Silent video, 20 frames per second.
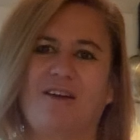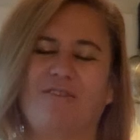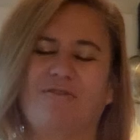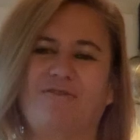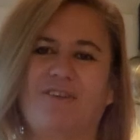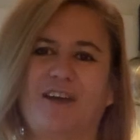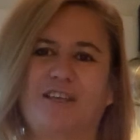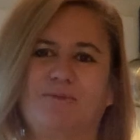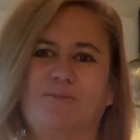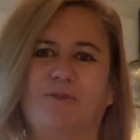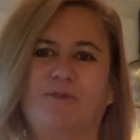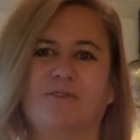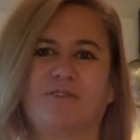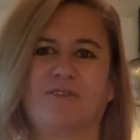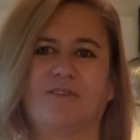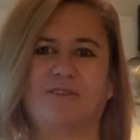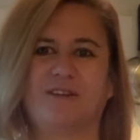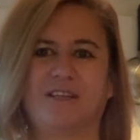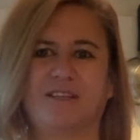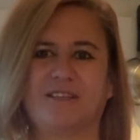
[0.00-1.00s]
on Facebook
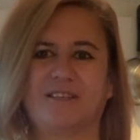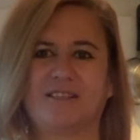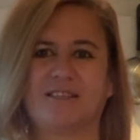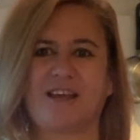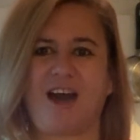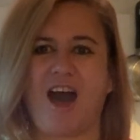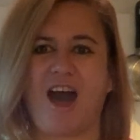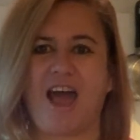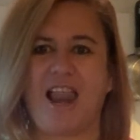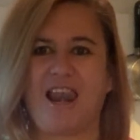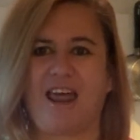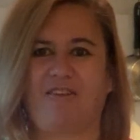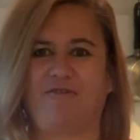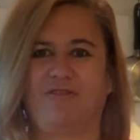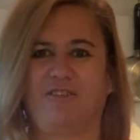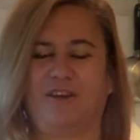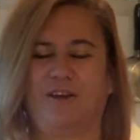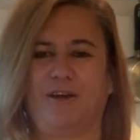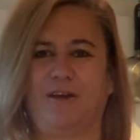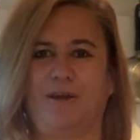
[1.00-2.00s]
called Lynda's Kai Love
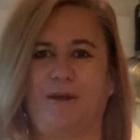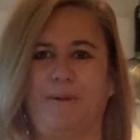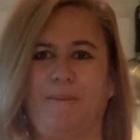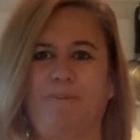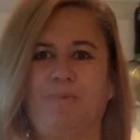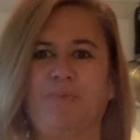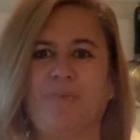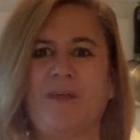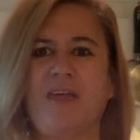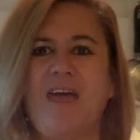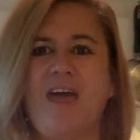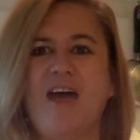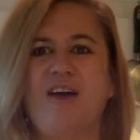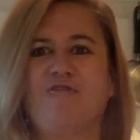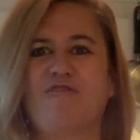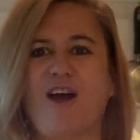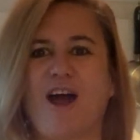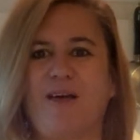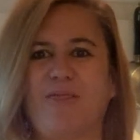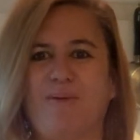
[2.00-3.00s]
You.
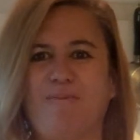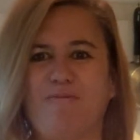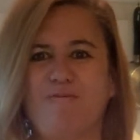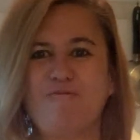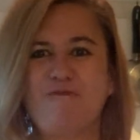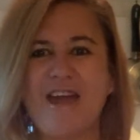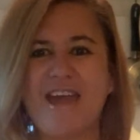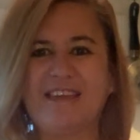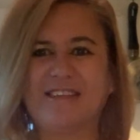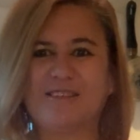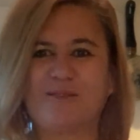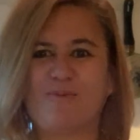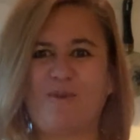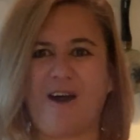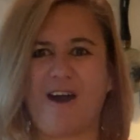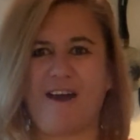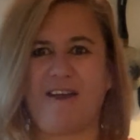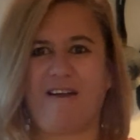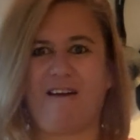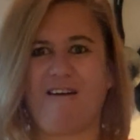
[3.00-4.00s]
Right, the reason
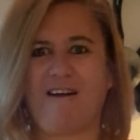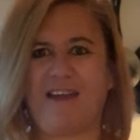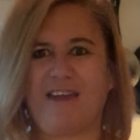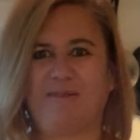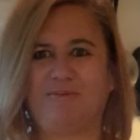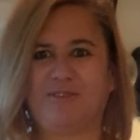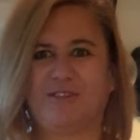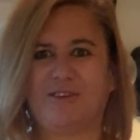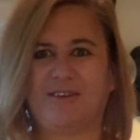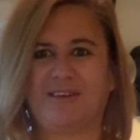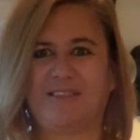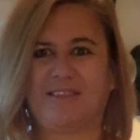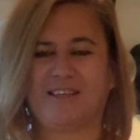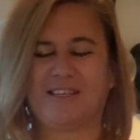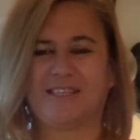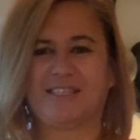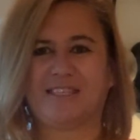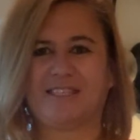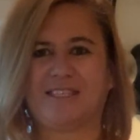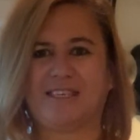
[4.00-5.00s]
why I am doing
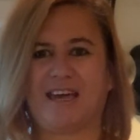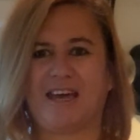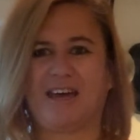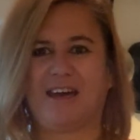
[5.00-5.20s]
this